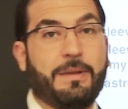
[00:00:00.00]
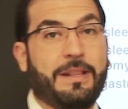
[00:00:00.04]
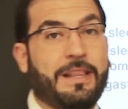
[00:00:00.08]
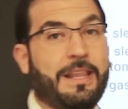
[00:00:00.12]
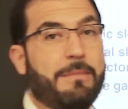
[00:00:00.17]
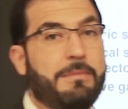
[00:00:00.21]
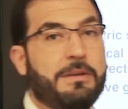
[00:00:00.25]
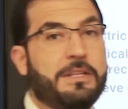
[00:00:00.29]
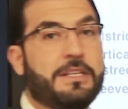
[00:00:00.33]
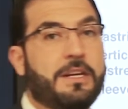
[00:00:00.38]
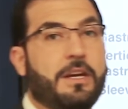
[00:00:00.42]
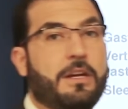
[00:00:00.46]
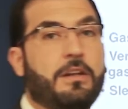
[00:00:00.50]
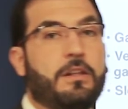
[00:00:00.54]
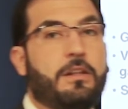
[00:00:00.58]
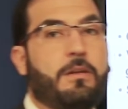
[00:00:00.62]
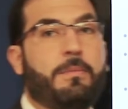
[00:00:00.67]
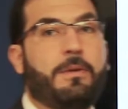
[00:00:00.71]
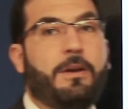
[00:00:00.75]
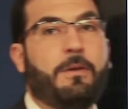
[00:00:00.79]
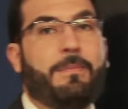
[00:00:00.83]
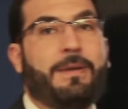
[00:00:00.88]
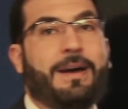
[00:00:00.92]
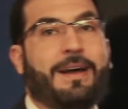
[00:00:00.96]
But let me tell you a
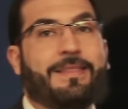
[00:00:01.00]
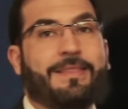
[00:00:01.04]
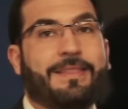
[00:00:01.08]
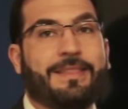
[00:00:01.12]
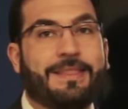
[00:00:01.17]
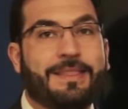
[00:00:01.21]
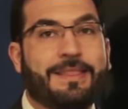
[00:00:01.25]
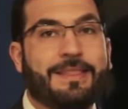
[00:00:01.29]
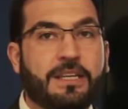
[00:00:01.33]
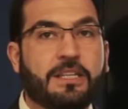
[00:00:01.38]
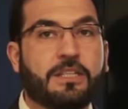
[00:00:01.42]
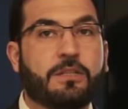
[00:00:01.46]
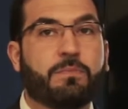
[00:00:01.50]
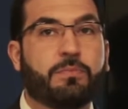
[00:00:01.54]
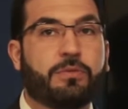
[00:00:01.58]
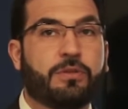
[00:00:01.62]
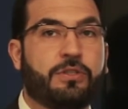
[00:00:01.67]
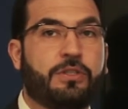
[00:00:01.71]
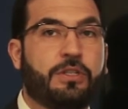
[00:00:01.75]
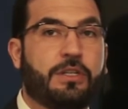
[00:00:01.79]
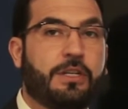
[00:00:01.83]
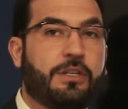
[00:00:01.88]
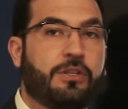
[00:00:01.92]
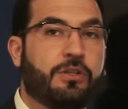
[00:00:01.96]
little bit about this
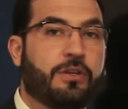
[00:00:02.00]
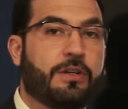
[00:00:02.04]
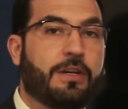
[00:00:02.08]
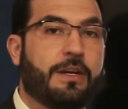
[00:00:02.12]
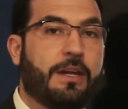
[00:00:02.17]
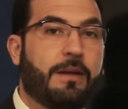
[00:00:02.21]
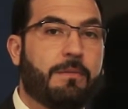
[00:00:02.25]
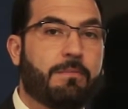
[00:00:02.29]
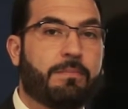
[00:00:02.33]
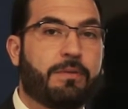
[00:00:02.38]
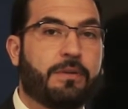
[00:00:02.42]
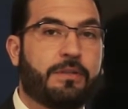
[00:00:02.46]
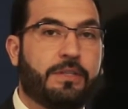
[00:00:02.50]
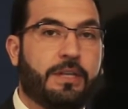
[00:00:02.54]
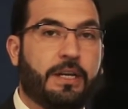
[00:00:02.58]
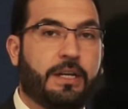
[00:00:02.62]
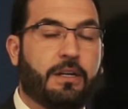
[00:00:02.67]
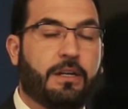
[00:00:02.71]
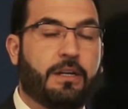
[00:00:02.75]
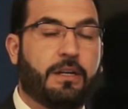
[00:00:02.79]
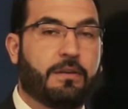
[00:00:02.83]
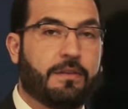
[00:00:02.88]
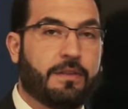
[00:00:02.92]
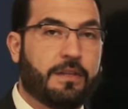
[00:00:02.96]
procedure in
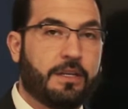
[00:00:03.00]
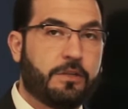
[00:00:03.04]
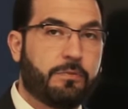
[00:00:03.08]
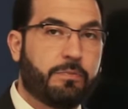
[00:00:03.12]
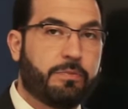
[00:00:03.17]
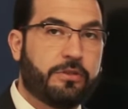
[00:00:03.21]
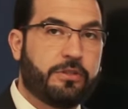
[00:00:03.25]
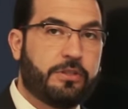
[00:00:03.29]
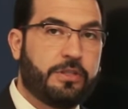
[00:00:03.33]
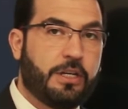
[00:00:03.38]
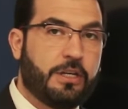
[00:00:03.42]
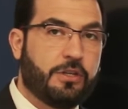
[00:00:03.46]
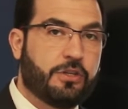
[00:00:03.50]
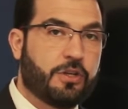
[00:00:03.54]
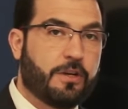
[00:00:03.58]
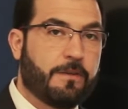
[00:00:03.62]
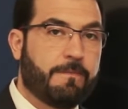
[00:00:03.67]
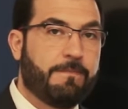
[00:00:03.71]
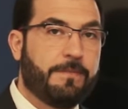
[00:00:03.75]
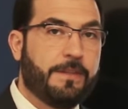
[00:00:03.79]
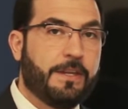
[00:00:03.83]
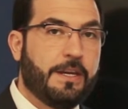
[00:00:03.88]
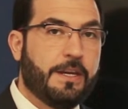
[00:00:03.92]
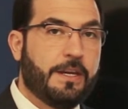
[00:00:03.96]
particular. This
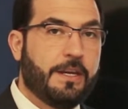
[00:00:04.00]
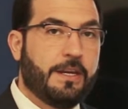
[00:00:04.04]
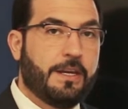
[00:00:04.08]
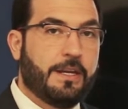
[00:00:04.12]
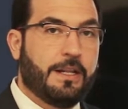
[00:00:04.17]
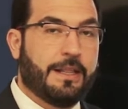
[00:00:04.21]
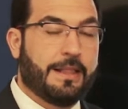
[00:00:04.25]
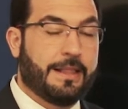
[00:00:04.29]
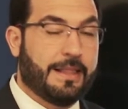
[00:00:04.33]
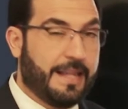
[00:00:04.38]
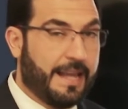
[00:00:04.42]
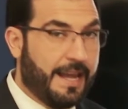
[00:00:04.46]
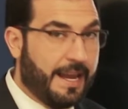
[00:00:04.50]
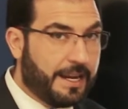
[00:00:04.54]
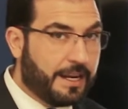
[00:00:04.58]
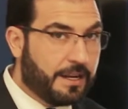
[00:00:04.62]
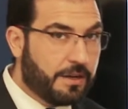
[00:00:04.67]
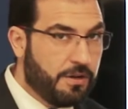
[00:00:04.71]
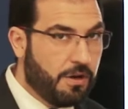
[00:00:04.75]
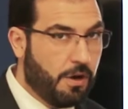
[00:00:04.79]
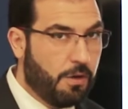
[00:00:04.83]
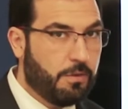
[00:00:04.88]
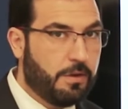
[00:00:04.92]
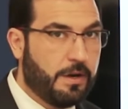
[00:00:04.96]
procedure,
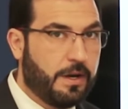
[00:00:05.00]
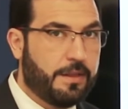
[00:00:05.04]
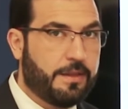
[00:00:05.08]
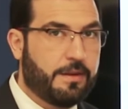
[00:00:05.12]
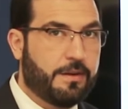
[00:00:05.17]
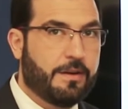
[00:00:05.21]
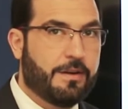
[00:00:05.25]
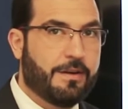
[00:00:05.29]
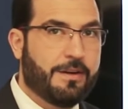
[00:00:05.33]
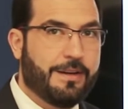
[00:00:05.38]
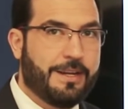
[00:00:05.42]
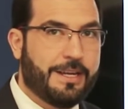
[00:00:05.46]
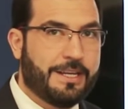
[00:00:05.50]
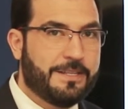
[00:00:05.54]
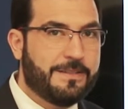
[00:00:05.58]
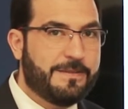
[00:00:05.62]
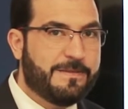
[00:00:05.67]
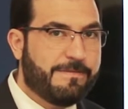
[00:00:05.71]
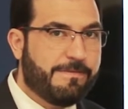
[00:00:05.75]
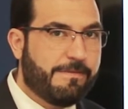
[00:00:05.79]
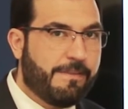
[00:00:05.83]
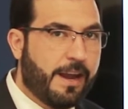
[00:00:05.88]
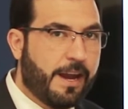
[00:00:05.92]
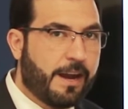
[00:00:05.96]
like no other,
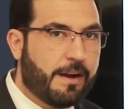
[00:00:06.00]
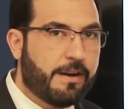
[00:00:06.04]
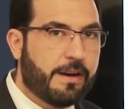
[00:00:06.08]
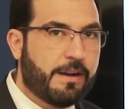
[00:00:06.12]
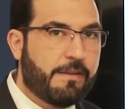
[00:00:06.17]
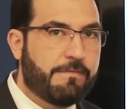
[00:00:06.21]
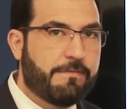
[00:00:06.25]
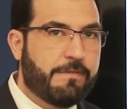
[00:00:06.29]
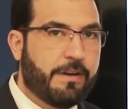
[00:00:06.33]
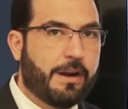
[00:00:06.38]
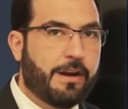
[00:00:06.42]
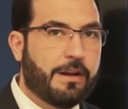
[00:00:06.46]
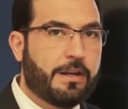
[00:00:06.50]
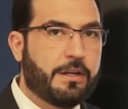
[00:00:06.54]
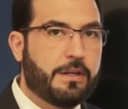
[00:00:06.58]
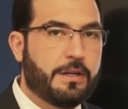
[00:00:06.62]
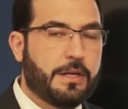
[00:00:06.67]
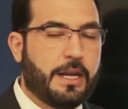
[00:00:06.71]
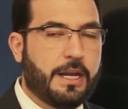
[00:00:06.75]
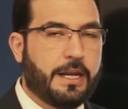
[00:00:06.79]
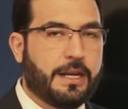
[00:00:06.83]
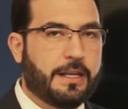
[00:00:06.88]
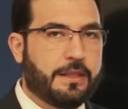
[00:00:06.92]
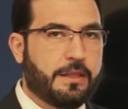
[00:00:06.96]
is very, very
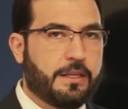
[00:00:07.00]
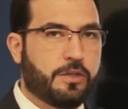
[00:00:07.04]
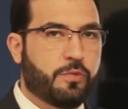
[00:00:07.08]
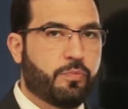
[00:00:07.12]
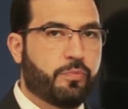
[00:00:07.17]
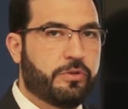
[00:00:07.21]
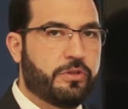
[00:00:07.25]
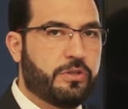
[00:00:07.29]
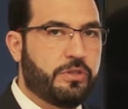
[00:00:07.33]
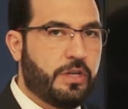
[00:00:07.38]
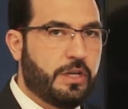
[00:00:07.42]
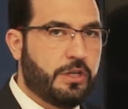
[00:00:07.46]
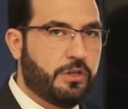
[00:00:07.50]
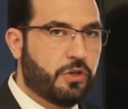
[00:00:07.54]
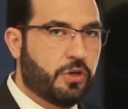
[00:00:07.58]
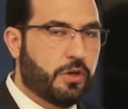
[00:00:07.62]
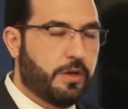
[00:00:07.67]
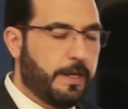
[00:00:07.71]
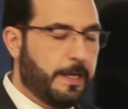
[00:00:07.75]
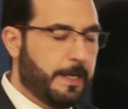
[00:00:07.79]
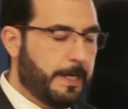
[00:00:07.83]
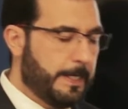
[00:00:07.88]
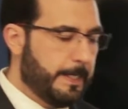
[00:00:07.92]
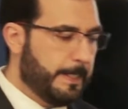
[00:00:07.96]
unique. And this
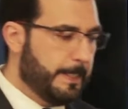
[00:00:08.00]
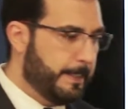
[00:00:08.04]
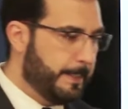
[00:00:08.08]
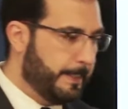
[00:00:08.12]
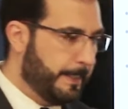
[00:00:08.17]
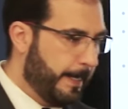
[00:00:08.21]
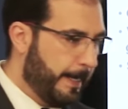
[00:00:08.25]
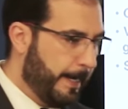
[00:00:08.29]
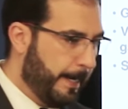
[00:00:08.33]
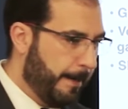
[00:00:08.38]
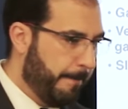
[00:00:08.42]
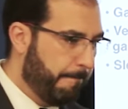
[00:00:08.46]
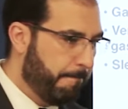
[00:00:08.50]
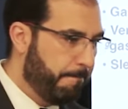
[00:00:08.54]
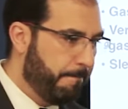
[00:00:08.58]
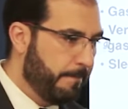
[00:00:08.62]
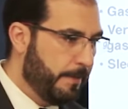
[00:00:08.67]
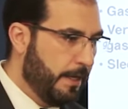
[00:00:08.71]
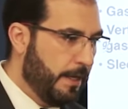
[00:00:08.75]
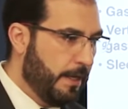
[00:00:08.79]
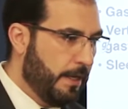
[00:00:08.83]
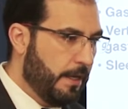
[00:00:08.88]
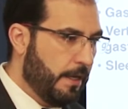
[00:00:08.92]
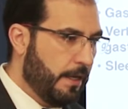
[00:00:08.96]
procedure is
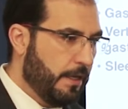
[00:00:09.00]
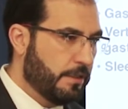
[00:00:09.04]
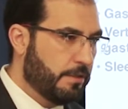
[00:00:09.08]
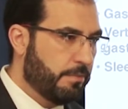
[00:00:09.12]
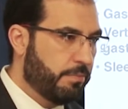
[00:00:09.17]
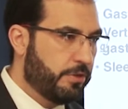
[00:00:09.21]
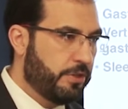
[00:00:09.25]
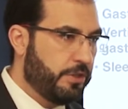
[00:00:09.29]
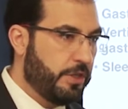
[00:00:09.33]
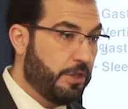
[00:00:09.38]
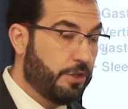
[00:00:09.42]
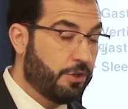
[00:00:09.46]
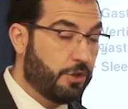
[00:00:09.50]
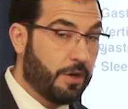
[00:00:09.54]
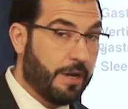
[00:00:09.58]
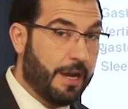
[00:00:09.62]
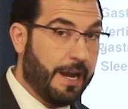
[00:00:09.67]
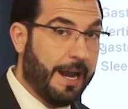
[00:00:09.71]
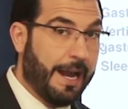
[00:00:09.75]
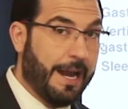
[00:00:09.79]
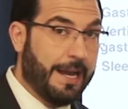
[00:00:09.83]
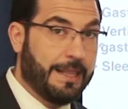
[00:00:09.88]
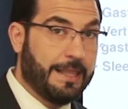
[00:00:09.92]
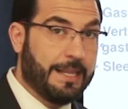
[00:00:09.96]
a
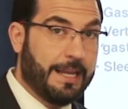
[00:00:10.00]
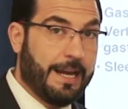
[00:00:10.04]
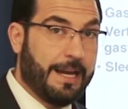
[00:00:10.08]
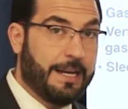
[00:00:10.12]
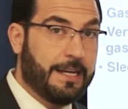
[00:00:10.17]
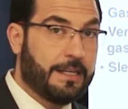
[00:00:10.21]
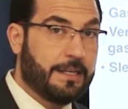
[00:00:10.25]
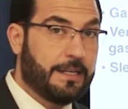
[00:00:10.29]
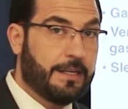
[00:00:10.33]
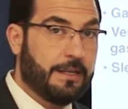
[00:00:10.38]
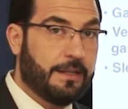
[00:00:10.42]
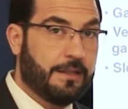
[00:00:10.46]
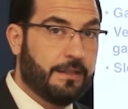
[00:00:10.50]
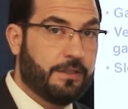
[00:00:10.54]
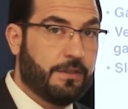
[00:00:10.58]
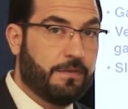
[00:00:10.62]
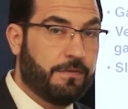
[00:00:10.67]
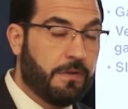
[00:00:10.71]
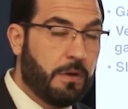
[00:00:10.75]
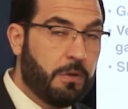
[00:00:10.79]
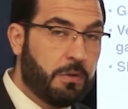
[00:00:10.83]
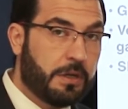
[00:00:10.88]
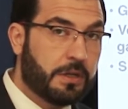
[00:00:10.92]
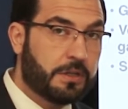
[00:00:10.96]
procedure I like
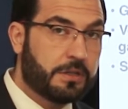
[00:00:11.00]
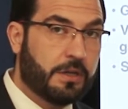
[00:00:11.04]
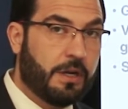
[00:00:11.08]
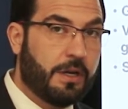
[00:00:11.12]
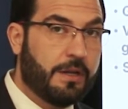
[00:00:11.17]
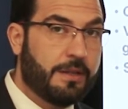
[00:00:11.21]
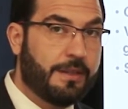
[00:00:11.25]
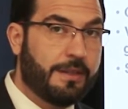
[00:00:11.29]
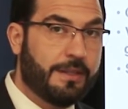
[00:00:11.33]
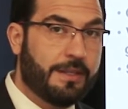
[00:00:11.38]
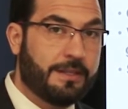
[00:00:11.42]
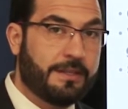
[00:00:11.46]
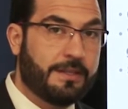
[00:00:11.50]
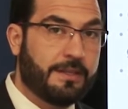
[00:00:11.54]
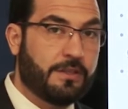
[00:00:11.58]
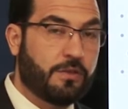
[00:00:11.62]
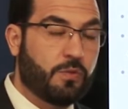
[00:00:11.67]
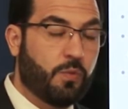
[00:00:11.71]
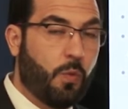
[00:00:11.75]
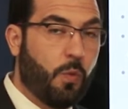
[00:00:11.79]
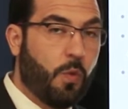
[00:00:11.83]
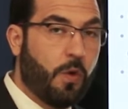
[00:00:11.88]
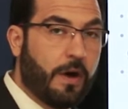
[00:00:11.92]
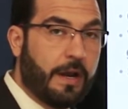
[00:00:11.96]
to focus on. This
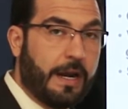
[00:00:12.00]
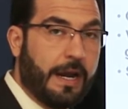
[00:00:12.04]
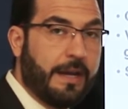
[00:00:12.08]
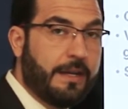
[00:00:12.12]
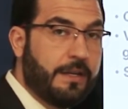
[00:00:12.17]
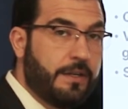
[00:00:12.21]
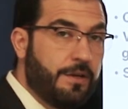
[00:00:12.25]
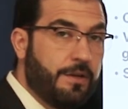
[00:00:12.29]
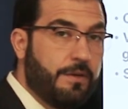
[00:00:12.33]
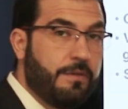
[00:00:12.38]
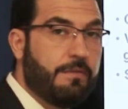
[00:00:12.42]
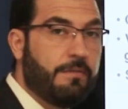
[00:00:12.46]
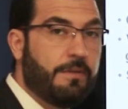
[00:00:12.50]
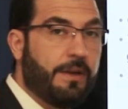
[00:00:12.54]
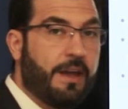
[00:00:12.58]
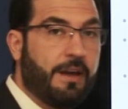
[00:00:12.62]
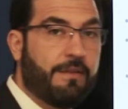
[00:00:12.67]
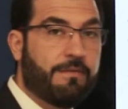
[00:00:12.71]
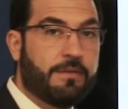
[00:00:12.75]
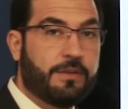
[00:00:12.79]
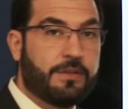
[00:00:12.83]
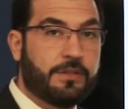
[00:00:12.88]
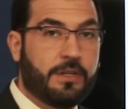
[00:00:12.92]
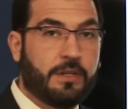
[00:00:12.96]
is what I do
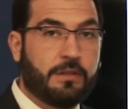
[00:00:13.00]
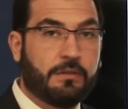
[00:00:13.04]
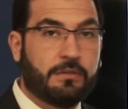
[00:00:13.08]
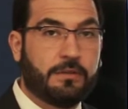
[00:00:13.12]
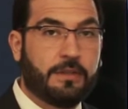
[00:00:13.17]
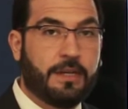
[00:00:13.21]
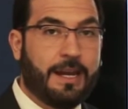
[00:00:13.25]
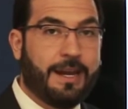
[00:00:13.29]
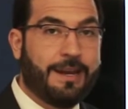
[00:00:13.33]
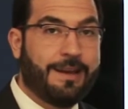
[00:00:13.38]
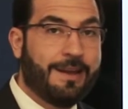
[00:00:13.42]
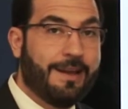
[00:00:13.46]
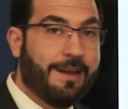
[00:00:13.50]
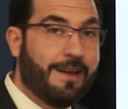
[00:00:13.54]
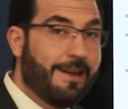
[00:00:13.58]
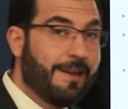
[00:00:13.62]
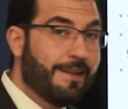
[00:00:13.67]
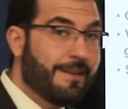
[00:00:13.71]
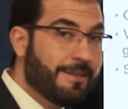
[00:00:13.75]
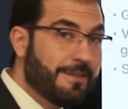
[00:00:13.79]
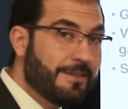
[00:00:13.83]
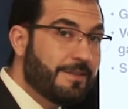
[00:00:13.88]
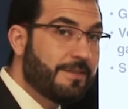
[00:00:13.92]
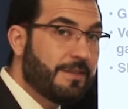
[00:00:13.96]
every single day,
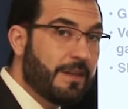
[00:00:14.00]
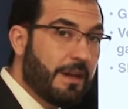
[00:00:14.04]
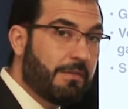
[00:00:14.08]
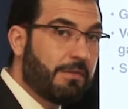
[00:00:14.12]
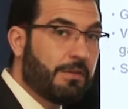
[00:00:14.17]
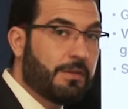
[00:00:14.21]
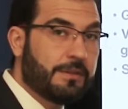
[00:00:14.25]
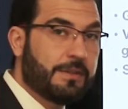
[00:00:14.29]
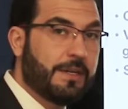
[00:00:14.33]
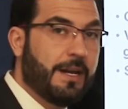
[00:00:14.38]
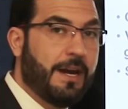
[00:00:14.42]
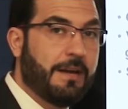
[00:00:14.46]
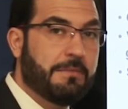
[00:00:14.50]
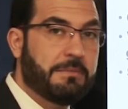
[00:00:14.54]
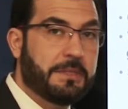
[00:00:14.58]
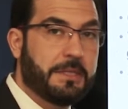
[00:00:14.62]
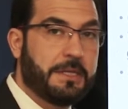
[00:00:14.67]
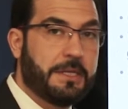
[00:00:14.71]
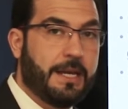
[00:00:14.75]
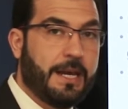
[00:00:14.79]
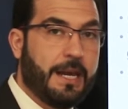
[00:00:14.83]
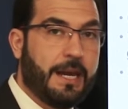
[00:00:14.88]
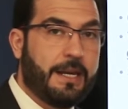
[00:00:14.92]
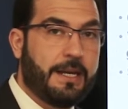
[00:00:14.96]
several times
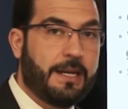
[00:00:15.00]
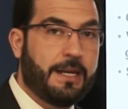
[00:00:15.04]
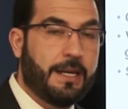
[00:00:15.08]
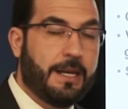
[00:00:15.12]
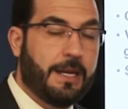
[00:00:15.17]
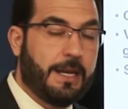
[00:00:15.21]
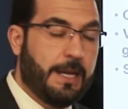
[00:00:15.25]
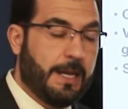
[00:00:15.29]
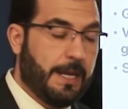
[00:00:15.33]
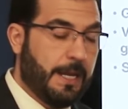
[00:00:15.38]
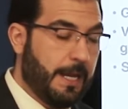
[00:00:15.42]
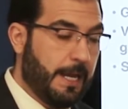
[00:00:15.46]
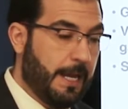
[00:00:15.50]
a day.